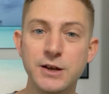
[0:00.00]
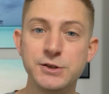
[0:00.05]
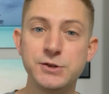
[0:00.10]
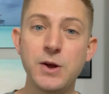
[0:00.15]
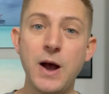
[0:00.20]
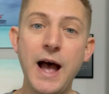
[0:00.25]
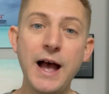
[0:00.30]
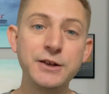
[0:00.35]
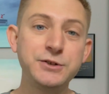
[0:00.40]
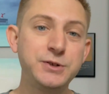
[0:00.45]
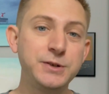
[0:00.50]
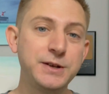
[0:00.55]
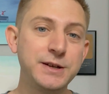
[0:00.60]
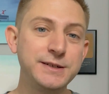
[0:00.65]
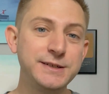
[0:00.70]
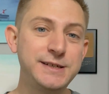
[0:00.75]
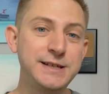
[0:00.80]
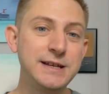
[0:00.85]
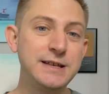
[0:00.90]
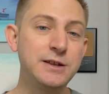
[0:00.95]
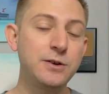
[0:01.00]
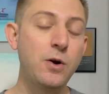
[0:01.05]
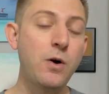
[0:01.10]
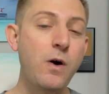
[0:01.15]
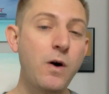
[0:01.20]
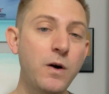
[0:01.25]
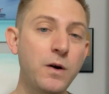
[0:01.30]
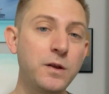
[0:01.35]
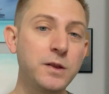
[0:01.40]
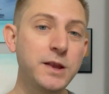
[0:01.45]
So as you can see, there
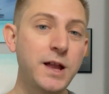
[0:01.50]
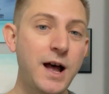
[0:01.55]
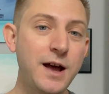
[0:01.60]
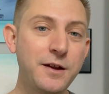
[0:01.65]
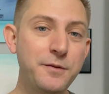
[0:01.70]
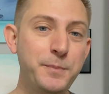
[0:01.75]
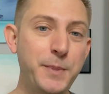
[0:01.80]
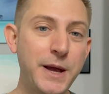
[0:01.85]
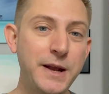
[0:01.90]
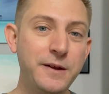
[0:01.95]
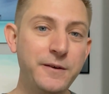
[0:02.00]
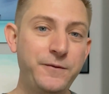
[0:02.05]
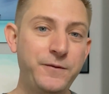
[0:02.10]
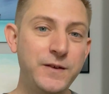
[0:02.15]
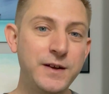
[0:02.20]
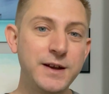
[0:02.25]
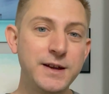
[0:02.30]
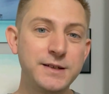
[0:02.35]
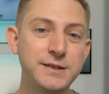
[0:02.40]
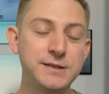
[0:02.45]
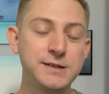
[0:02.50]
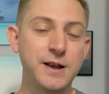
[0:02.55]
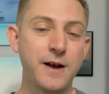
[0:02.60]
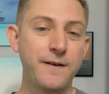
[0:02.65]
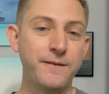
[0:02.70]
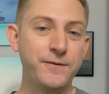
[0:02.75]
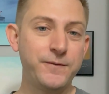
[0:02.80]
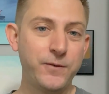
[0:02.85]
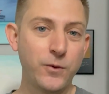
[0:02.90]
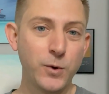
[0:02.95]
are a lot of benefits
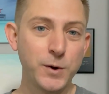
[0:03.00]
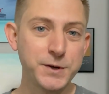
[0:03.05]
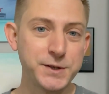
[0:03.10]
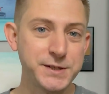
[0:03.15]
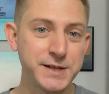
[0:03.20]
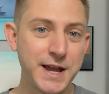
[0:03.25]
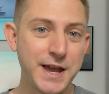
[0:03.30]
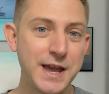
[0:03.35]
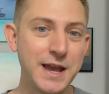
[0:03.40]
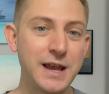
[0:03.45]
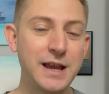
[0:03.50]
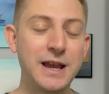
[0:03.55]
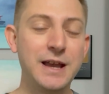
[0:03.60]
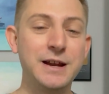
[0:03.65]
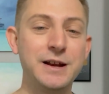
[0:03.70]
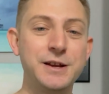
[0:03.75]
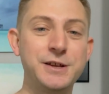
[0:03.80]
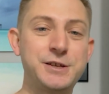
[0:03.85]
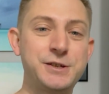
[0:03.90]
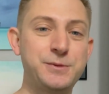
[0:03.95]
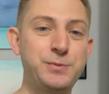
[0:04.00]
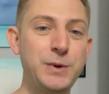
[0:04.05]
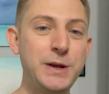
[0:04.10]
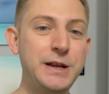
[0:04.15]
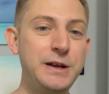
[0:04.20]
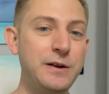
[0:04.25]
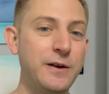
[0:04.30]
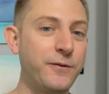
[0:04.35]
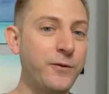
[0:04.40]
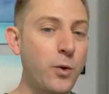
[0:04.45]
for staying in a
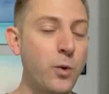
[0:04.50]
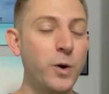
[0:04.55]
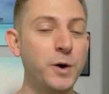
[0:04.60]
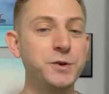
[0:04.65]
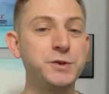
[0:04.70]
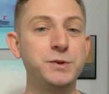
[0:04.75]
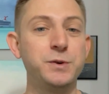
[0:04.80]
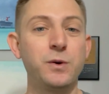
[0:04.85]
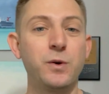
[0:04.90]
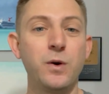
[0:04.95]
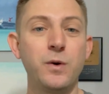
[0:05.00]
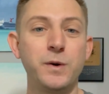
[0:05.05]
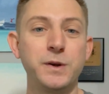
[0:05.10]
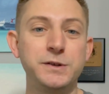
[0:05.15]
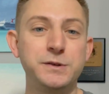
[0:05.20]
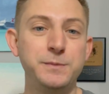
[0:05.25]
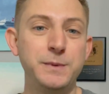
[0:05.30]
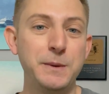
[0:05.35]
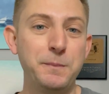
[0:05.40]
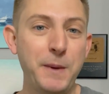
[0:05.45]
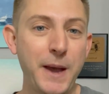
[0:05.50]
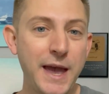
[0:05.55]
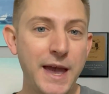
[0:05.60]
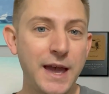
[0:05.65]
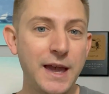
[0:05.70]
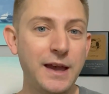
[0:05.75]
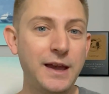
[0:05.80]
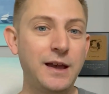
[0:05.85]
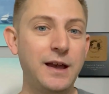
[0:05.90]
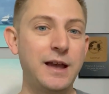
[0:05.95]
suite. Of course, you're going to be
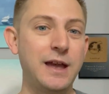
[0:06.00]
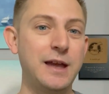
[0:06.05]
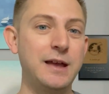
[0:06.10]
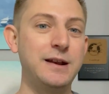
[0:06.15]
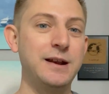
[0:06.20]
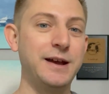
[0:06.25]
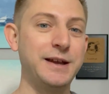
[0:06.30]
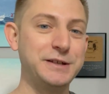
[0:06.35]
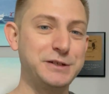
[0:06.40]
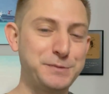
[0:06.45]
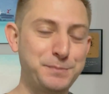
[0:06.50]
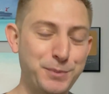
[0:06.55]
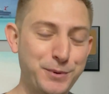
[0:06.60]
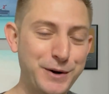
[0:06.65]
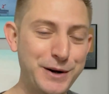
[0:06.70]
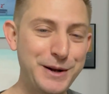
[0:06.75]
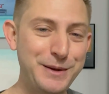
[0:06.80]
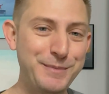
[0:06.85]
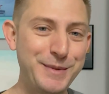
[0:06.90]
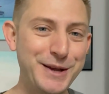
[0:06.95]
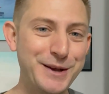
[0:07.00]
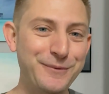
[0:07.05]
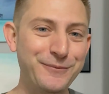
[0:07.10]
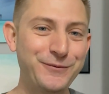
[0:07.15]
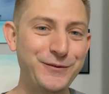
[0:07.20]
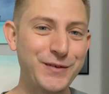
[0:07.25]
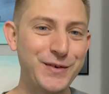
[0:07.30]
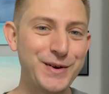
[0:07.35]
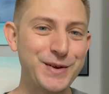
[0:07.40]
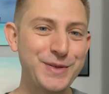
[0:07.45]
paying a nice premium
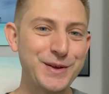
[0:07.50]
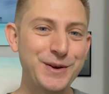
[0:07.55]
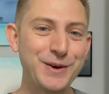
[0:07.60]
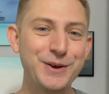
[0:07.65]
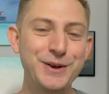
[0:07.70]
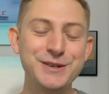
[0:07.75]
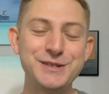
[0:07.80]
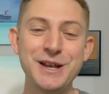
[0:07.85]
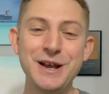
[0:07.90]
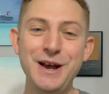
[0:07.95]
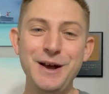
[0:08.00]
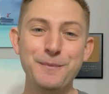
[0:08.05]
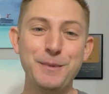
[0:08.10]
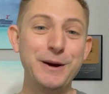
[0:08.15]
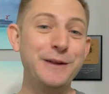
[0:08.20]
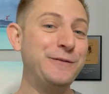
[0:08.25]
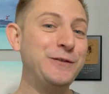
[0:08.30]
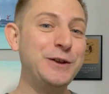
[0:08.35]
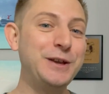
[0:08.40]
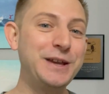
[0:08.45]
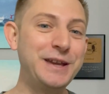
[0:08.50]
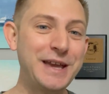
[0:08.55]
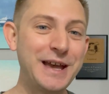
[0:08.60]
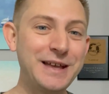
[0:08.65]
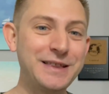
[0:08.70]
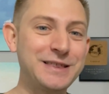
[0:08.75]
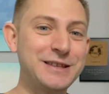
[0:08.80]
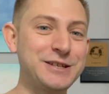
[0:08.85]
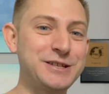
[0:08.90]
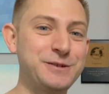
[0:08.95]
for those, but if you can
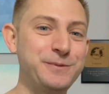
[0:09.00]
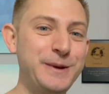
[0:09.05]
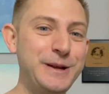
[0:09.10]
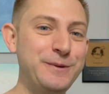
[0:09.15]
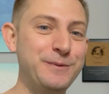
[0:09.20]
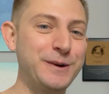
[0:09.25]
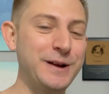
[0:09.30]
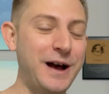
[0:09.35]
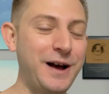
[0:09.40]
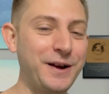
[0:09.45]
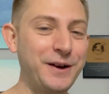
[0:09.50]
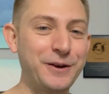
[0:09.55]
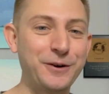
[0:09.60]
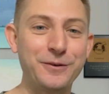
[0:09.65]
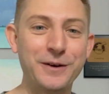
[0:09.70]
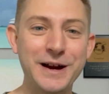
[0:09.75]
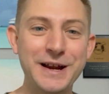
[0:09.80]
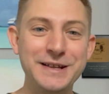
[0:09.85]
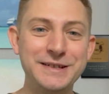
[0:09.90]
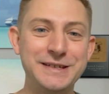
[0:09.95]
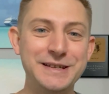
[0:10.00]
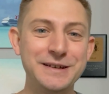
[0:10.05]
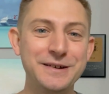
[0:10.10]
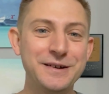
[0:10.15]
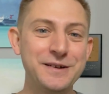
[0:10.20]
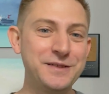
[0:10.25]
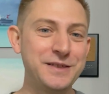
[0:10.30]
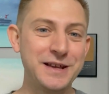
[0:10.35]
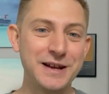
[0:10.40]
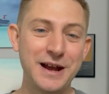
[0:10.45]
get the suite on a great
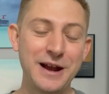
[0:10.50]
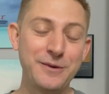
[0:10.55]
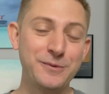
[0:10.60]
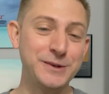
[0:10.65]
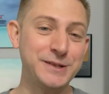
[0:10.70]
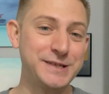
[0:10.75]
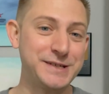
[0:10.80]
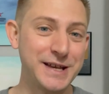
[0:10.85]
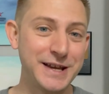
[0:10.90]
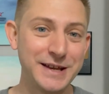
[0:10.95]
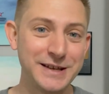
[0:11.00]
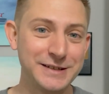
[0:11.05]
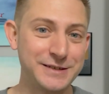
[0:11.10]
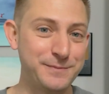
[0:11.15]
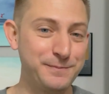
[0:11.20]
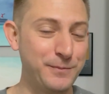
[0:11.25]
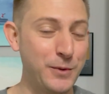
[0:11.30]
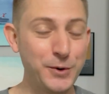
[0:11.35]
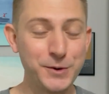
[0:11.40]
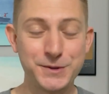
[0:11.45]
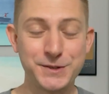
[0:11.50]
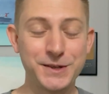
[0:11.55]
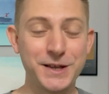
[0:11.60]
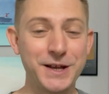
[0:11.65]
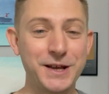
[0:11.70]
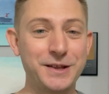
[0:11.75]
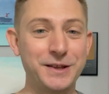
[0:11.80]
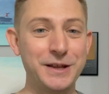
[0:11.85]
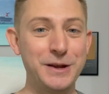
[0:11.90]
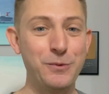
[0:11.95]
deal, then I would say it's most
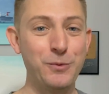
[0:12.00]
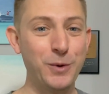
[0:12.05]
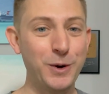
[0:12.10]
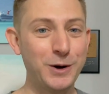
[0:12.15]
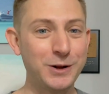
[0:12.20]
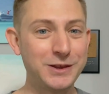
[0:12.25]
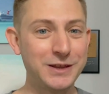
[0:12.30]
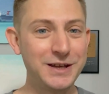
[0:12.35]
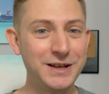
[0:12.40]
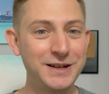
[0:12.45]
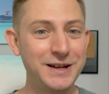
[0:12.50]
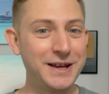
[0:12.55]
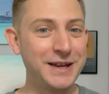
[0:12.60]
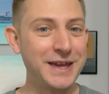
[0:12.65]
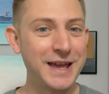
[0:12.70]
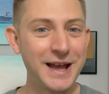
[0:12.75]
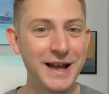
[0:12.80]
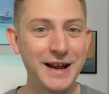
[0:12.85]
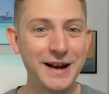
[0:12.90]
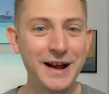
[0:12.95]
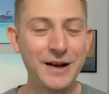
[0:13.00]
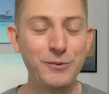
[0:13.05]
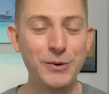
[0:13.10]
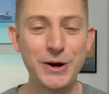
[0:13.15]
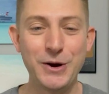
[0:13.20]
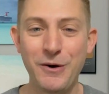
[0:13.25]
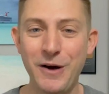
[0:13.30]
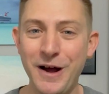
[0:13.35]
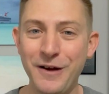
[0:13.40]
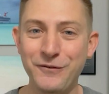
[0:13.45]
likely worth it. Again,
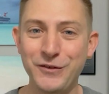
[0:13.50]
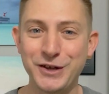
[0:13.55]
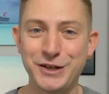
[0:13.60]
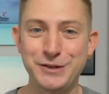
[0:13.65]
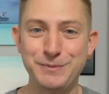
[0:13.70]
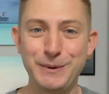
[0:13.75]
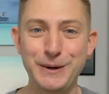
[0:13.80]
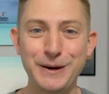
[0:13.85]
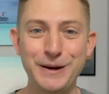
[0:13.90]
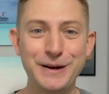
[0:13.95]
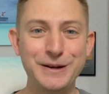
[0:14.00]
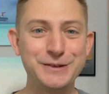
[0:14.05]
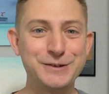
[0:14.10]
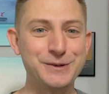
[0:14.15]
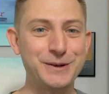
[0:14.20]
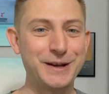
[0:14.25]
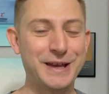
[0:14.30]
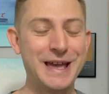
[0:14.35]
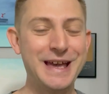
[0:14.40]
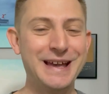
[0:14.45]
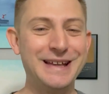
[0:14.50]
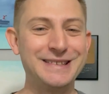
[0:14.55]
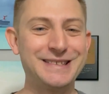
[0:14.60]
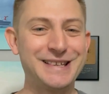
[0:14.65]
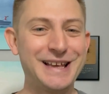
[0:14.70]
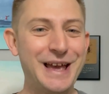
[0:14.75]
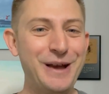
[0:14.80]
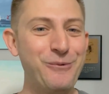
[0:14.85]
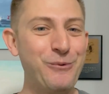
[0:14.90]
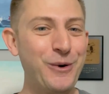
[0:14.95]
we don't have experience, so I can't
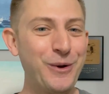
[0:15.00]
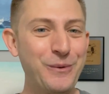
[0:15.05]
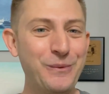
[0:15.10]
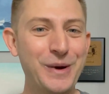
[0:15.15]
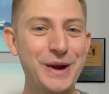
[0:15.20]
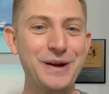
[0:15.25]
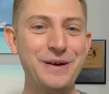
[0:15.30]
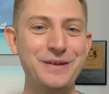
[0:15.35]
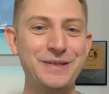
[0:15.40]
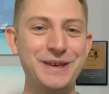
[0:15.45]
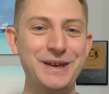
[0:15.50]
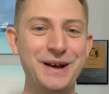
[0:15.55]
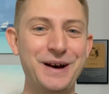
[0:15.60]
say one way or the